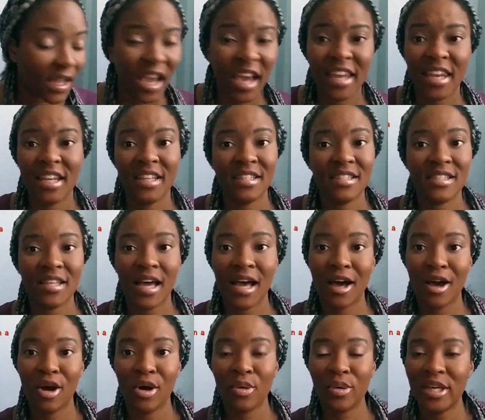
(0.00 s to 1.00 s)
and that's
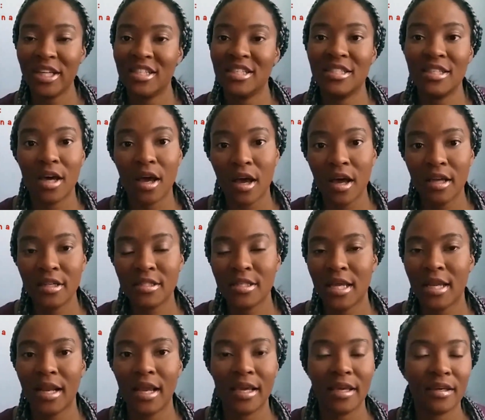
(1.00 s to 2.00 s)
how it starts.
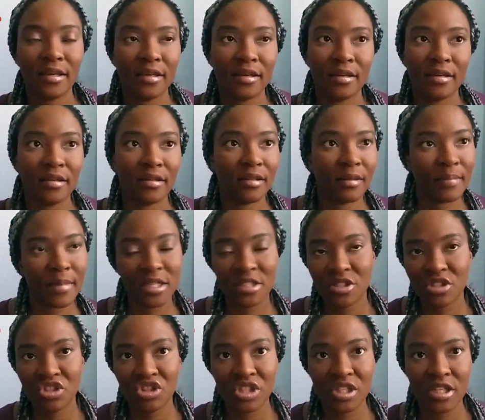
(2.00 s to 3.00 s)
I like the
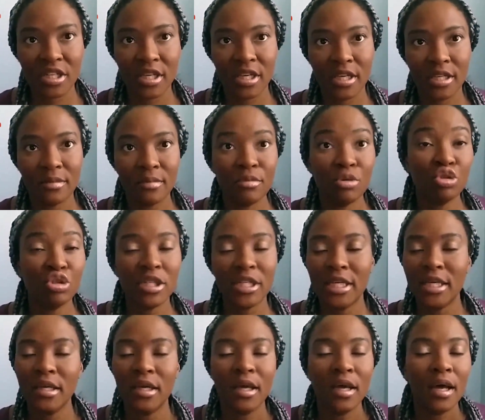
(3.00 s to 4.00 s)
message in it.
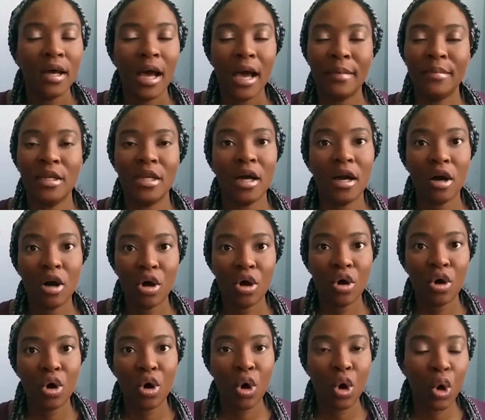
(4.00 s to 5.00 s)
Mostly, I mean, her
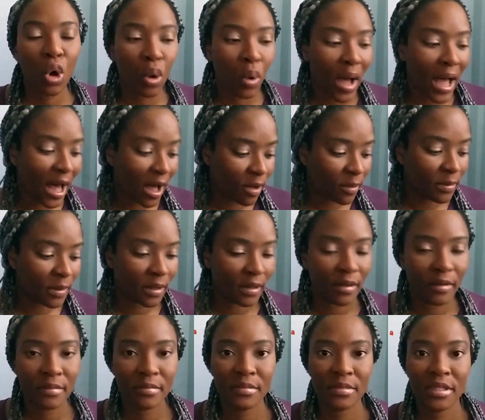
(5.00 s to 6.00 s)
whole
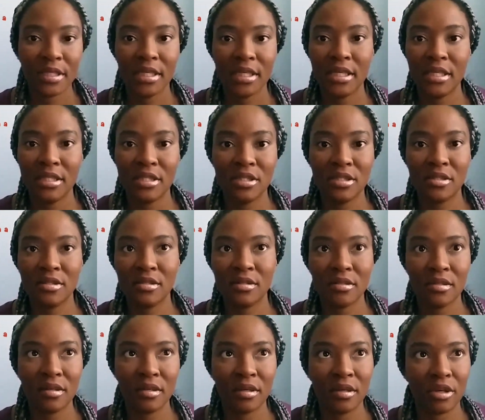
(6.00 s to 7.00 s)
album is
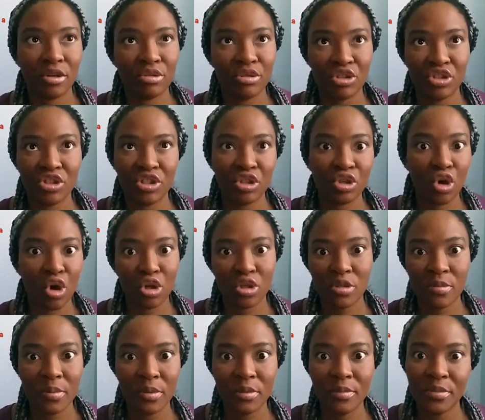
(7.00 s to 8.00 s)
Christian
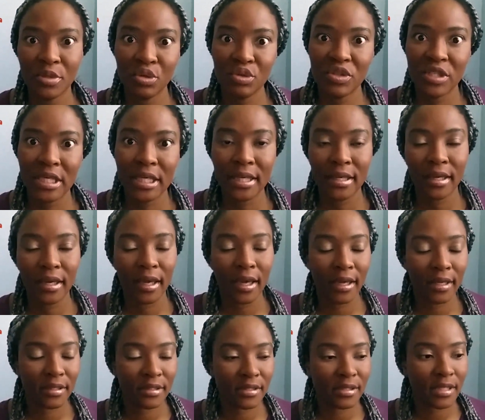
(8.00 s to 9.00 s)
gospel music,
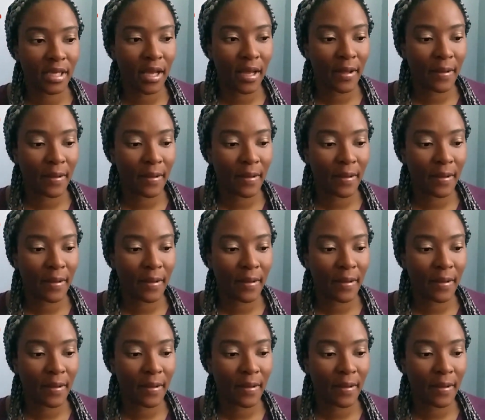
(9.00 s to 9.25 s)
and